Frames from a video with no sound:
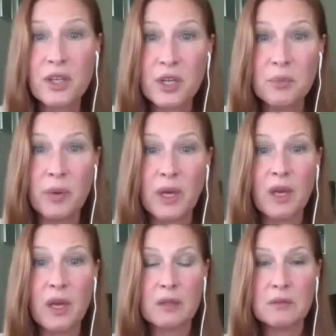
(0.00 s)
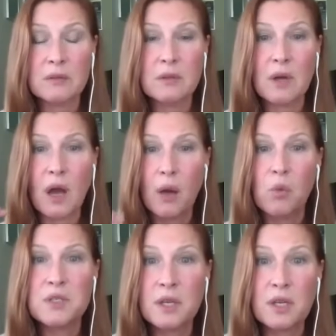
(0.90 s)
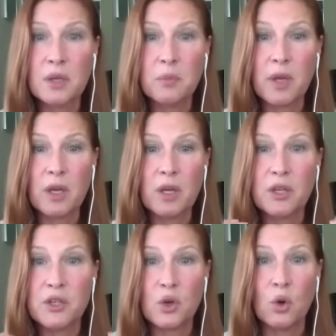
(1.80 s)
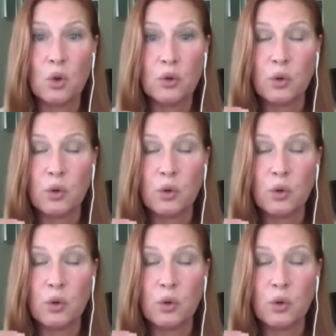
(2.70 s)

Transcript: going to be I wasn't going to be cajoled